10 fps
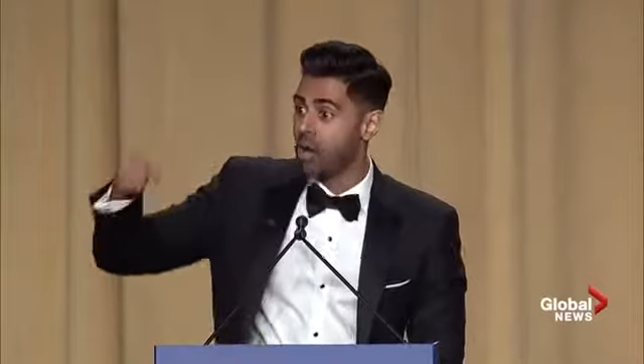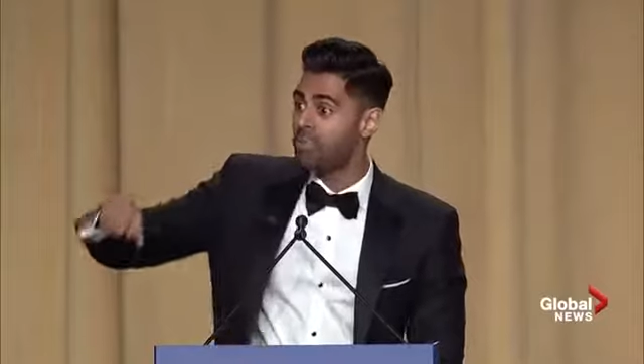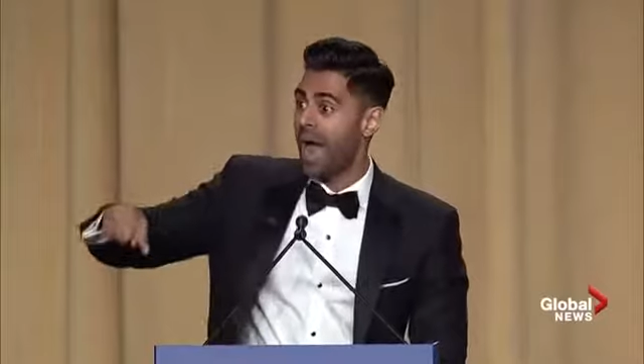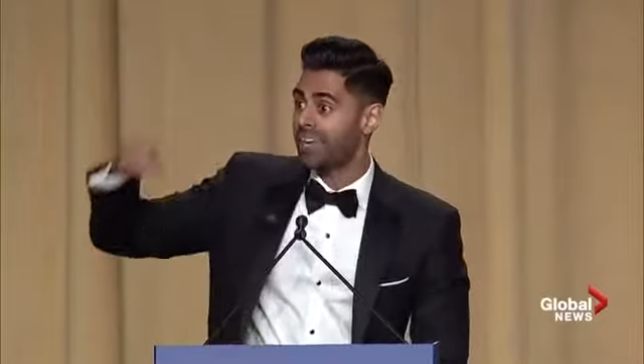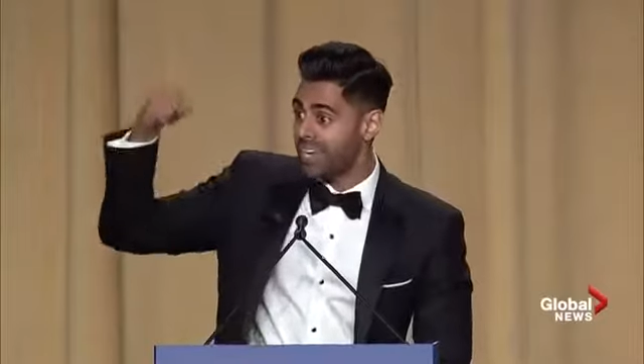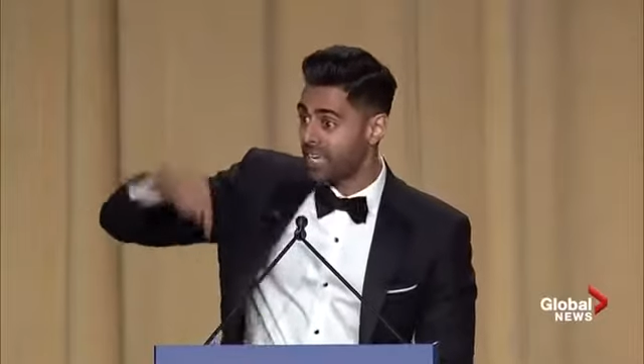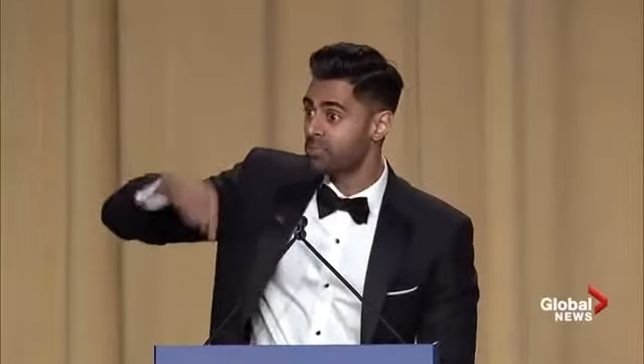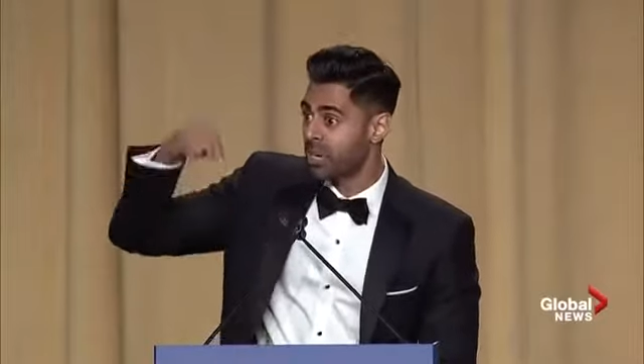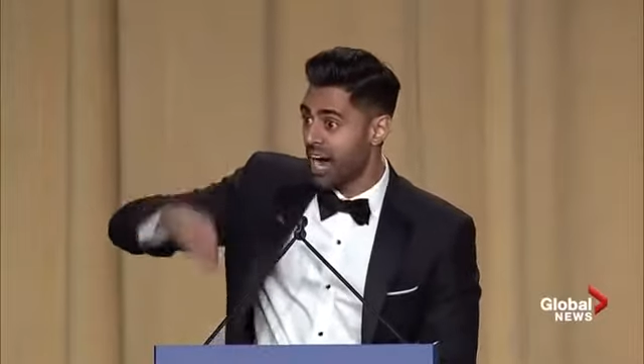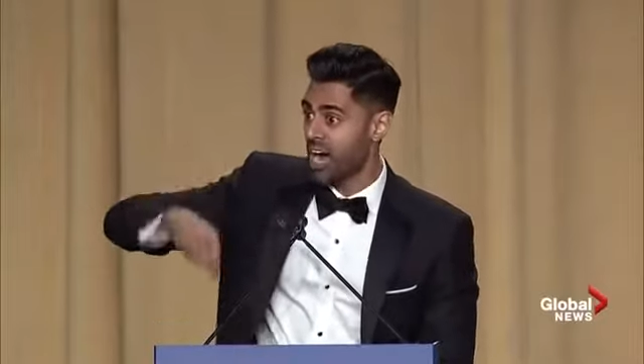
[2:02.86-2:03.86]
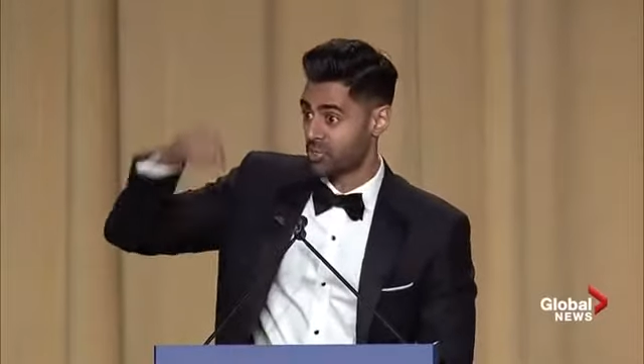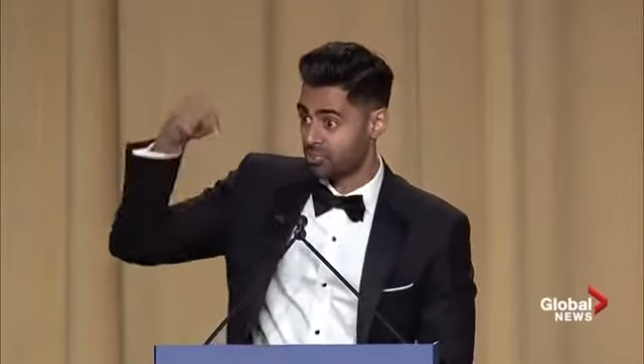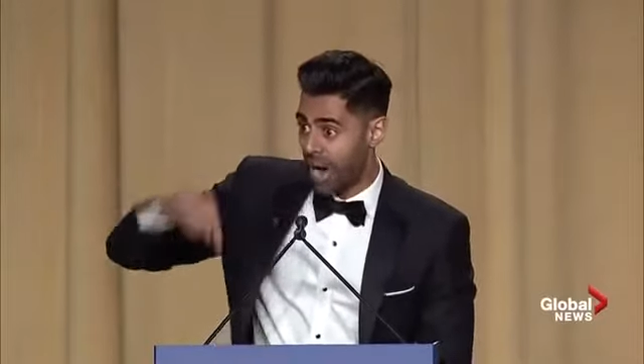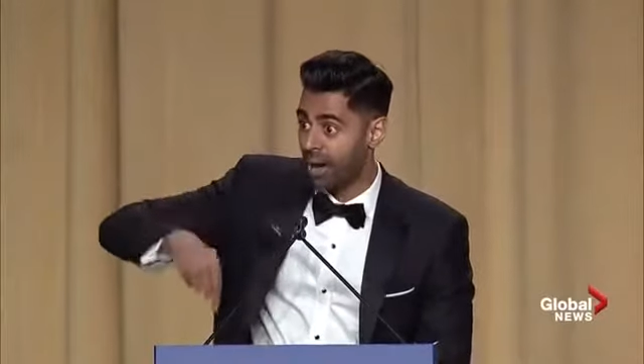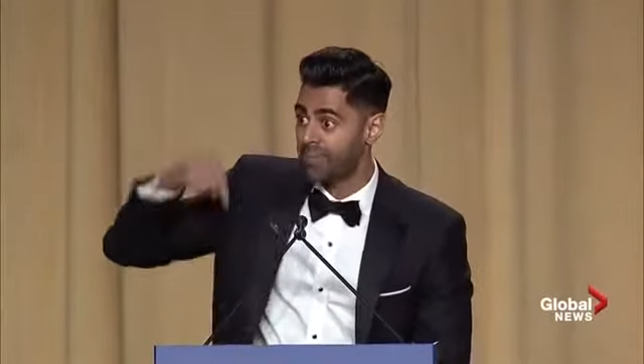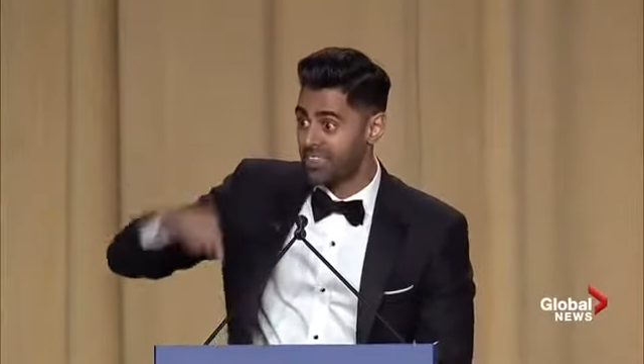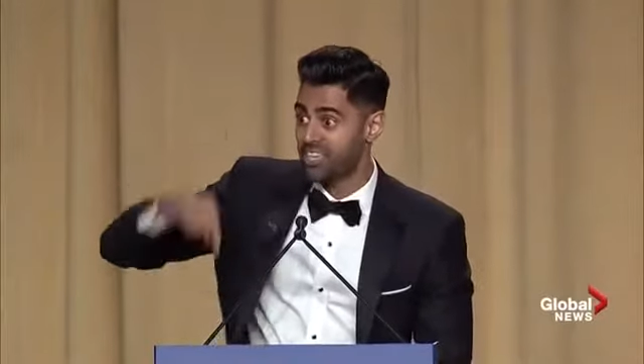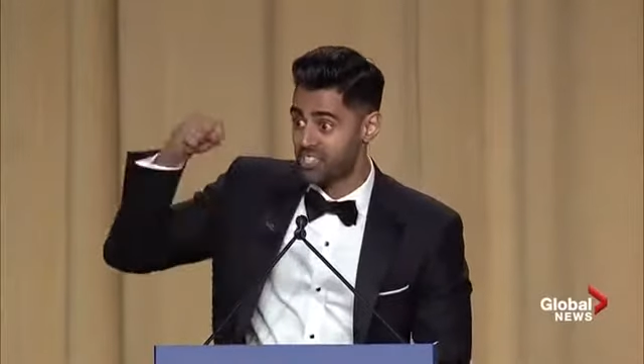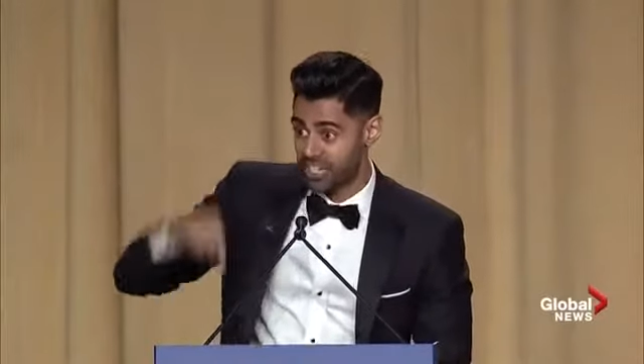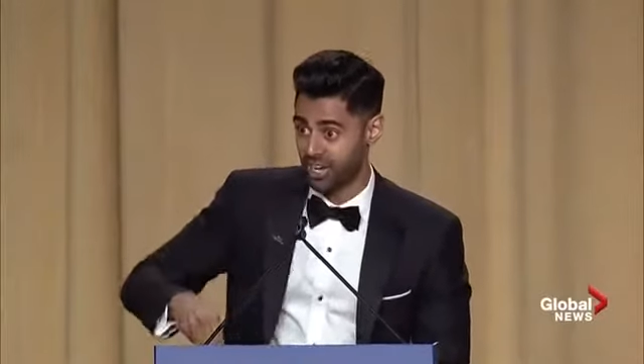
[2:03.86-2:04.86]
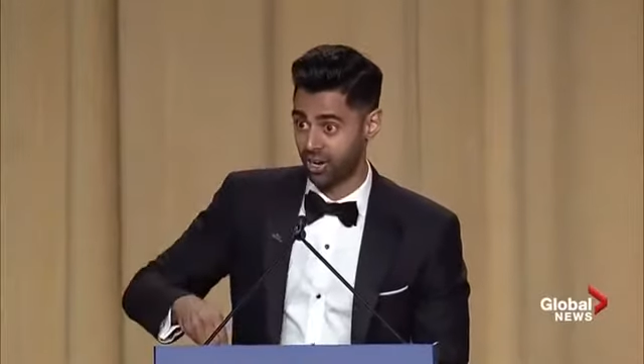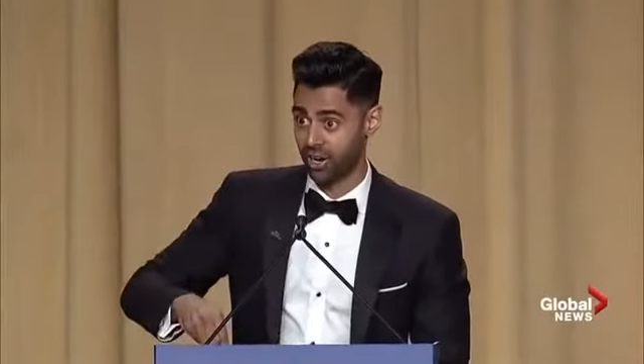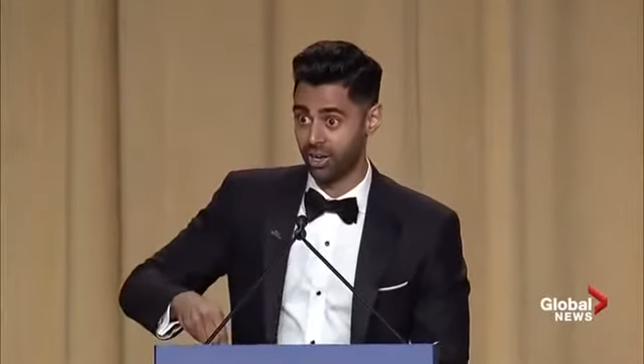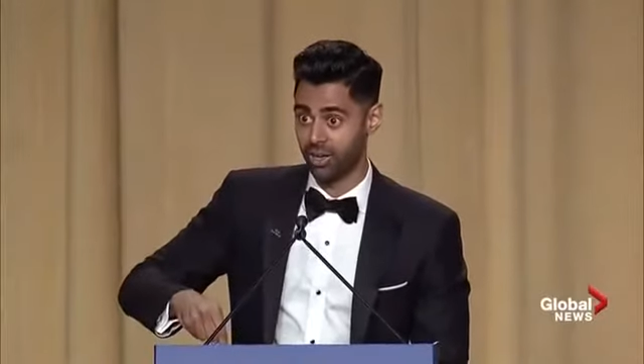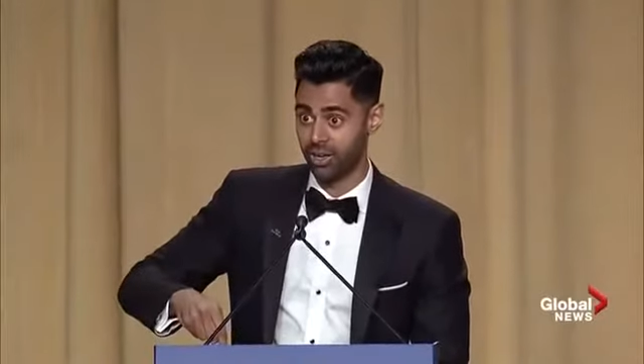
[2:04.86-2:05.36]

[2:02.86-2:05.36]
how bad Nicki Minaj bombed at this dinner.